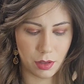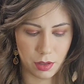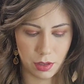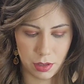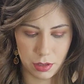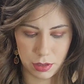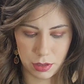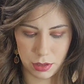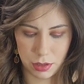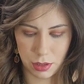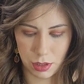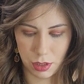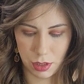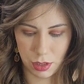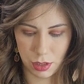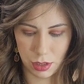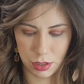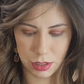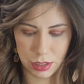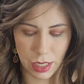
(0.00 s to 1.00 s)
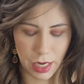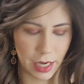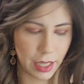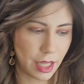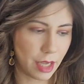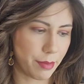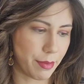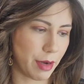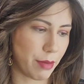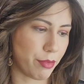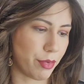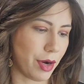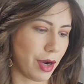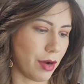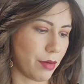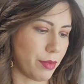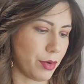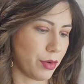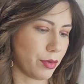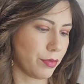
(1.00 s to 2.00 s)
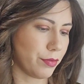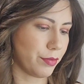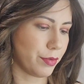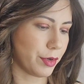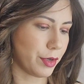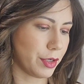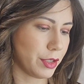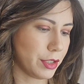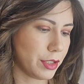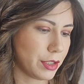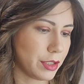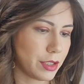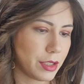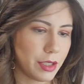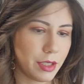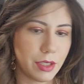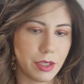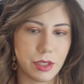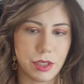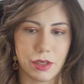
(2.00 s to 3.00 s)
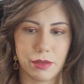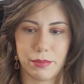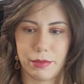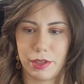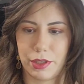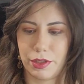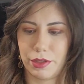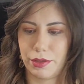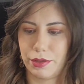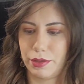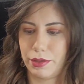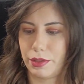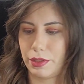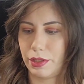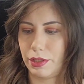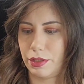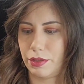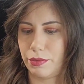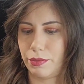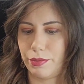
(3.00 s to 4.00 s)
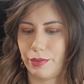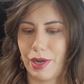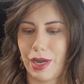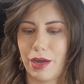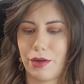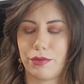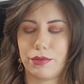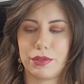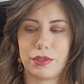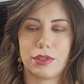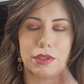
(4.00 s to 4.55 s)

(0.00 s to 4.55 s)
let's see. Let's highlight my brow bone first. I'm going to use this round